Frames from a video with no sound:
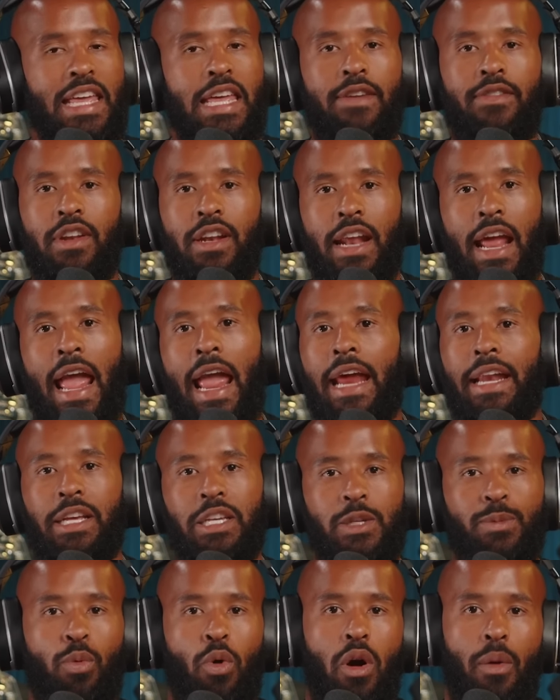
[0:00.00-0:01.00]
even in any
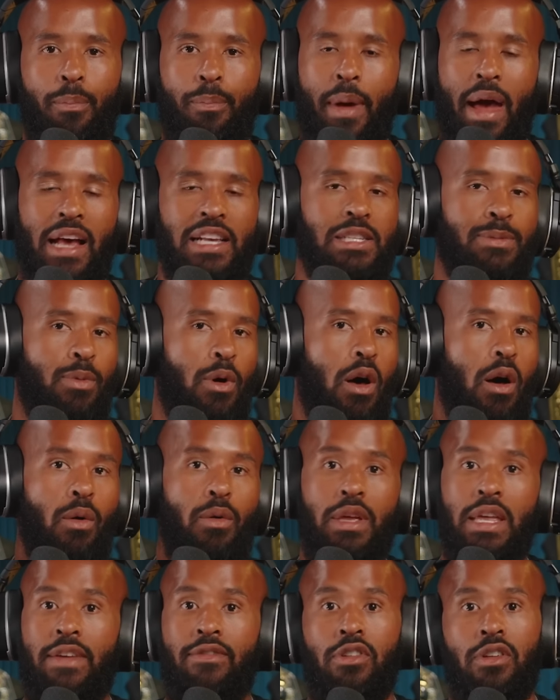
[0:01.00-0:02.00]
sport, basketball,
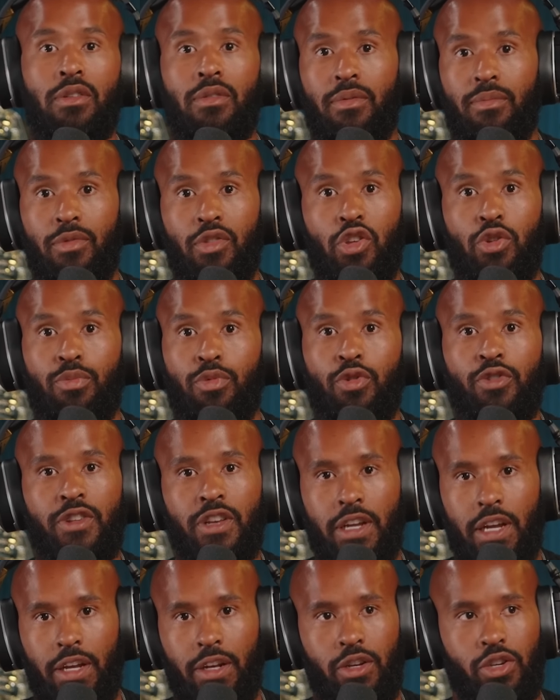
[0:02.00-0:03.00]
even in the
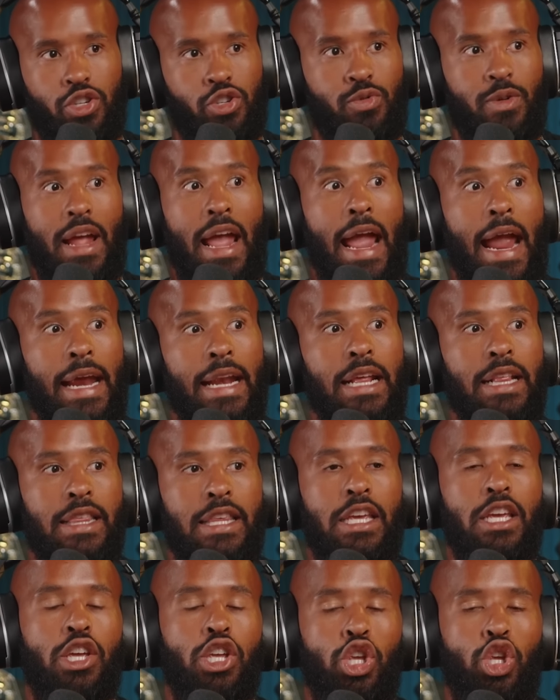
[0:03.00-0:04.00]
music industry,
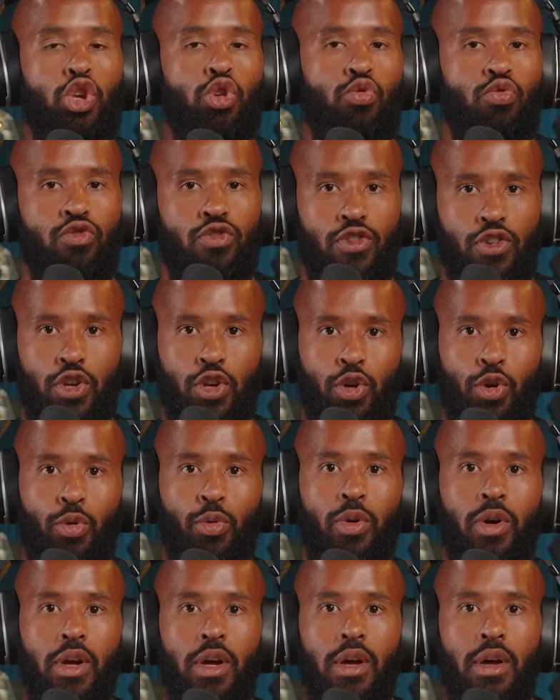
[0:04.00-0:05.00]
anything you
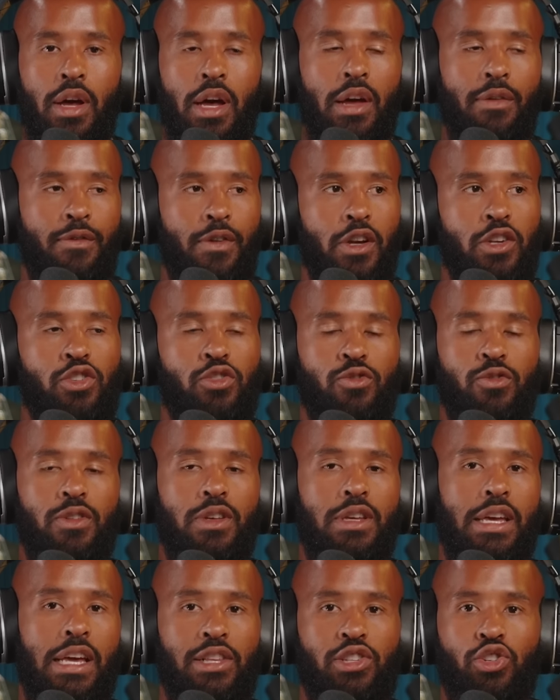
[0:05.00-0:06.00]
do,
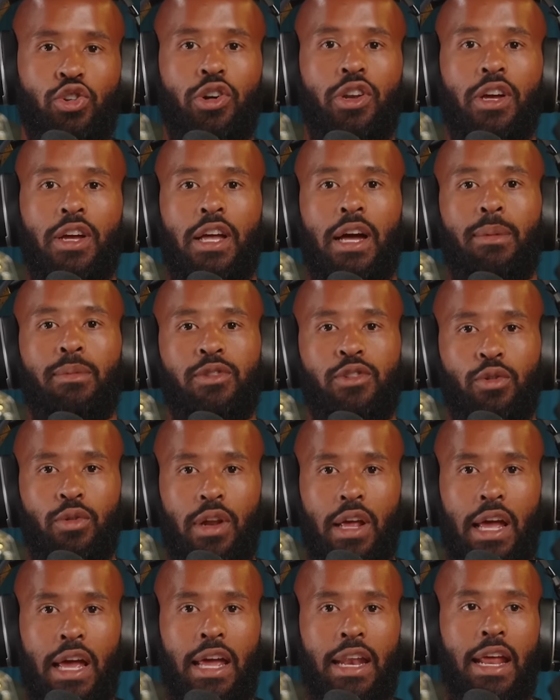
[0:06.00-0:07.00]
eventually it's going to come to an
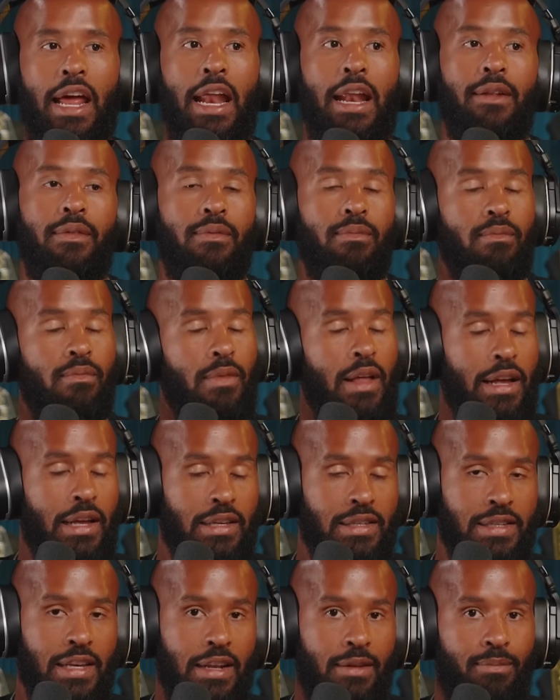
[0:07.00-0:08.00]
end. And like I
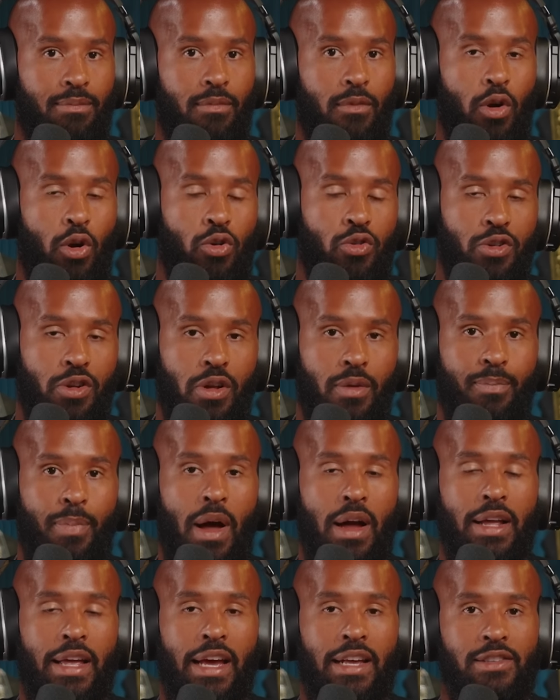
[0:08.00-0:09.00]
said earlier in the
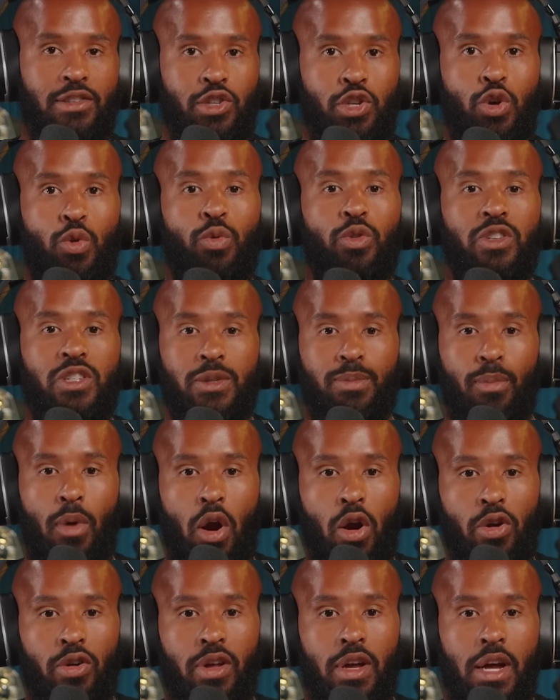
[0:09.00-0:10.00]
podcast, you were
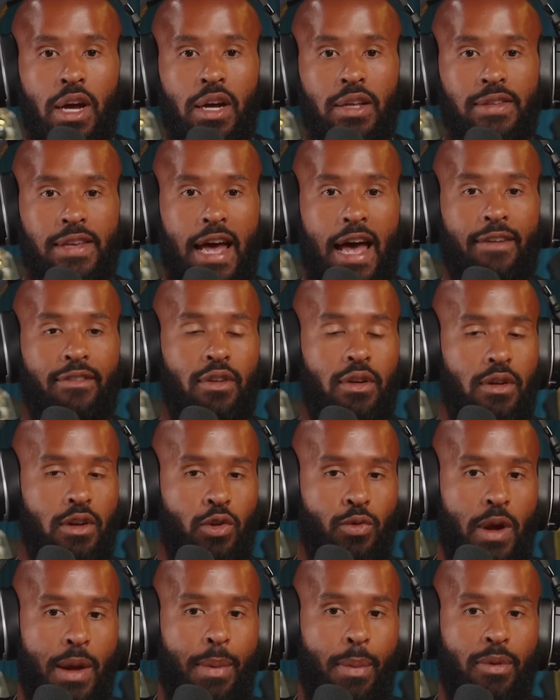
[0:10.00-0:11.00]
smart to have
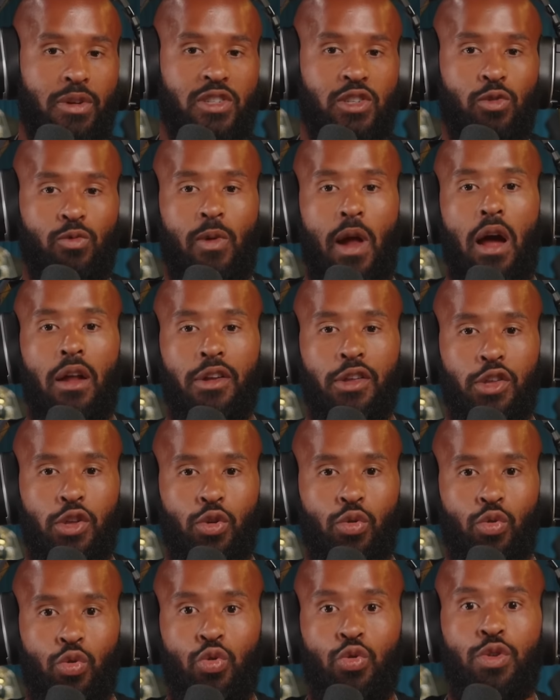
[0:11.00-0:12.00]
great people surrounding
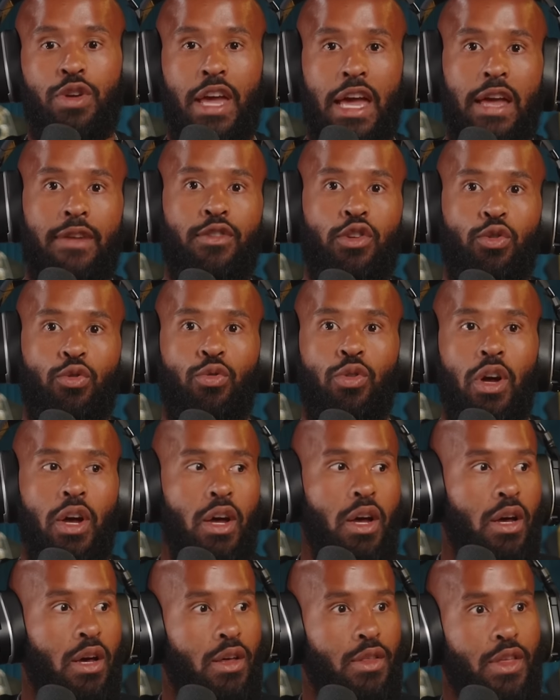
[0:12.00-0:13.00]
you who gave you
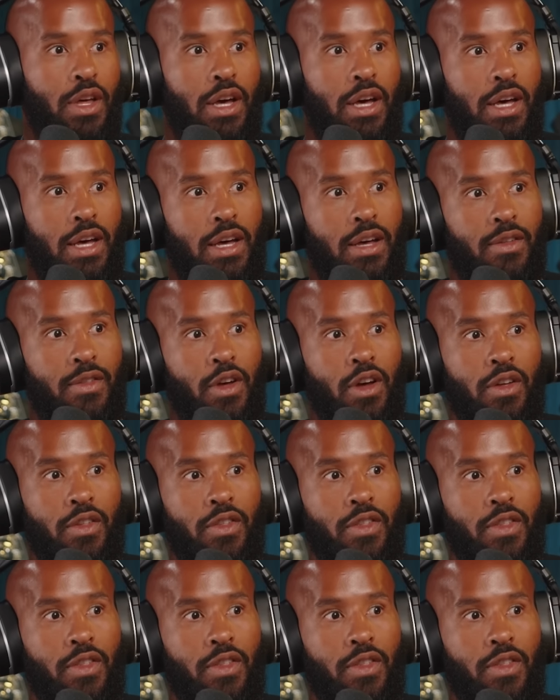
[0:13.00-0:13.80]
the